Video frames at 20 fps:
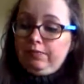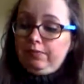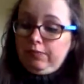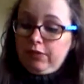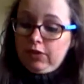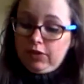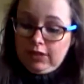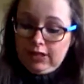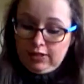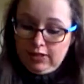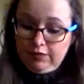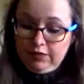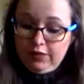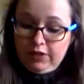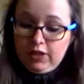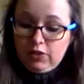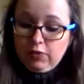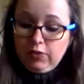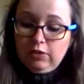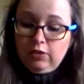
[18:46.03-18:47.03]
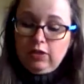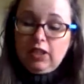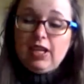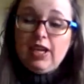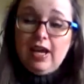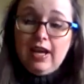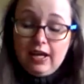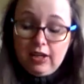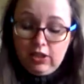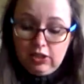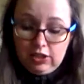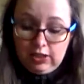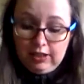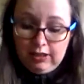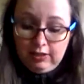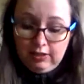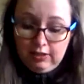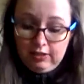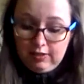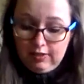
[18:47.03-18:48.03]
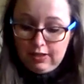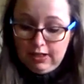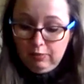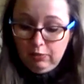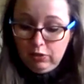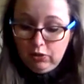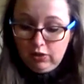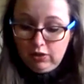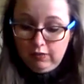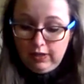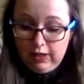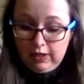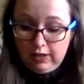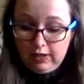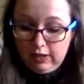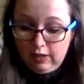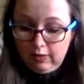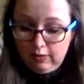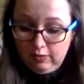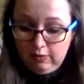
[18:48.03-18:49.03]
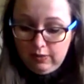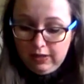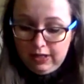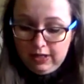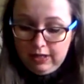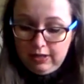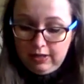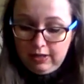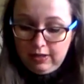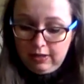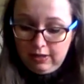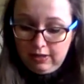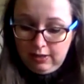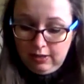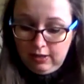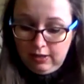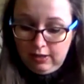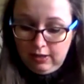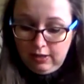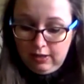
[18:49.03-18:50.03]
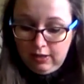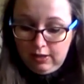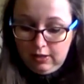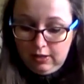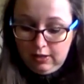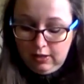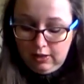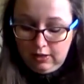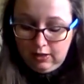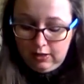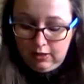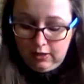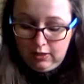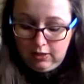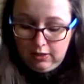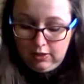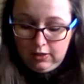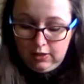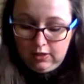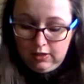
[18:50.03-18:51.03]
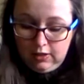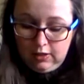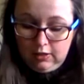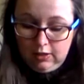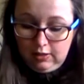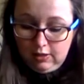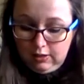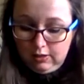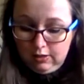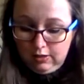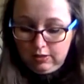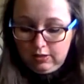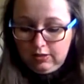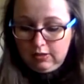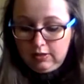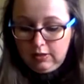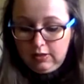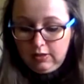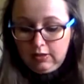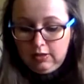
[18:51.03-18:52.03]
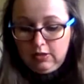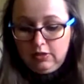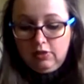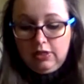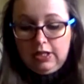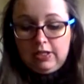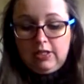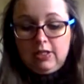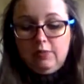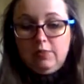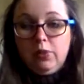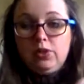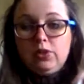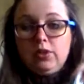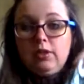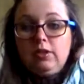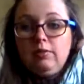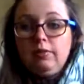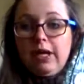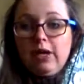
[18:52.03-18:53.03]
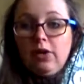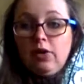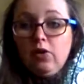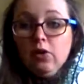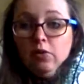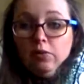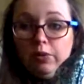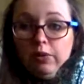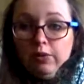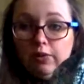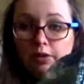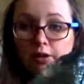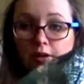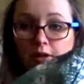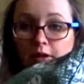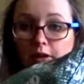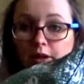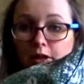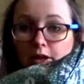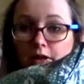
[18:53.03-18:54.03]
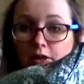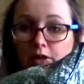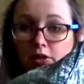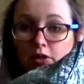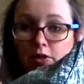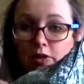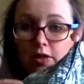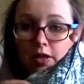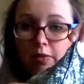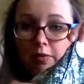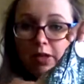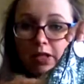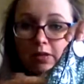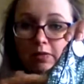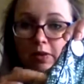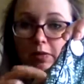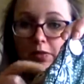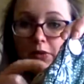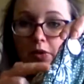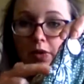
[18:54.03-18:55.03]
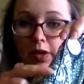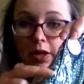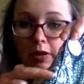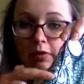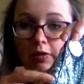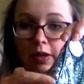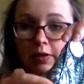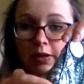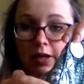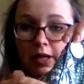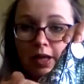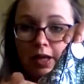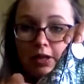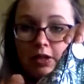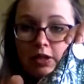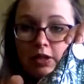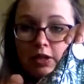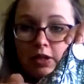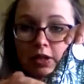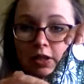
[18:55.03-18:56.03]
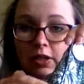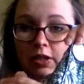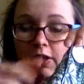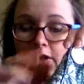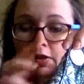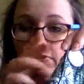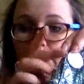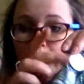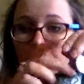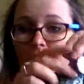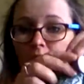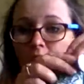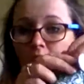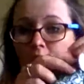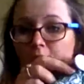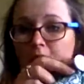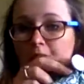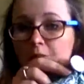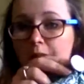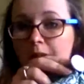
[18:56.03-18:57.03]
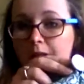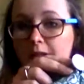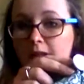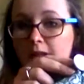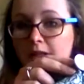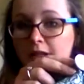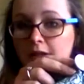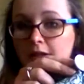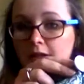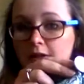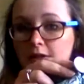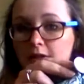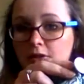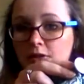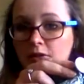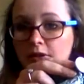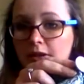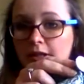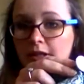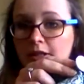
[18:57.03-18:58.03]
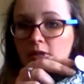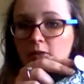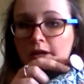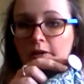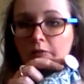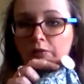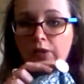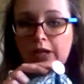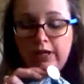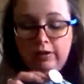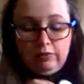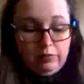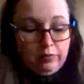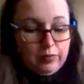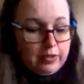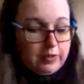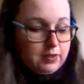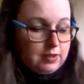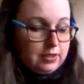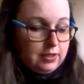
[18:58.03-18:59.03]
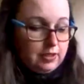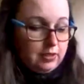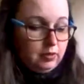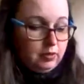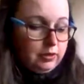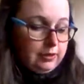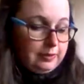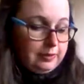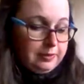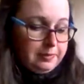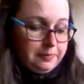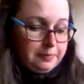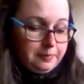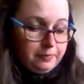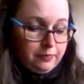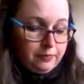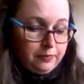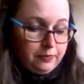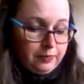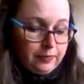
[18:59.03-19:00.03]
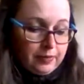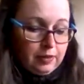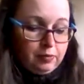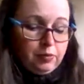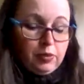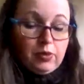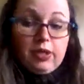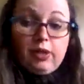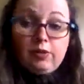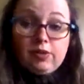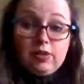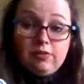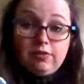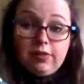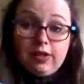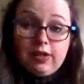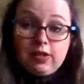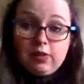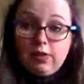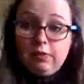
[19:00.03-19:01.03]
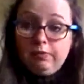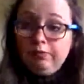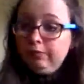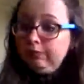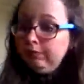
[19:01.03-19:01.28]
So that's the first one. You can't actually see much of it when the dress is buttoned back up. You can just see a bit of it poking around the edge. Probably not helping today that the sunlight's quite bright from that side. But that was the first one,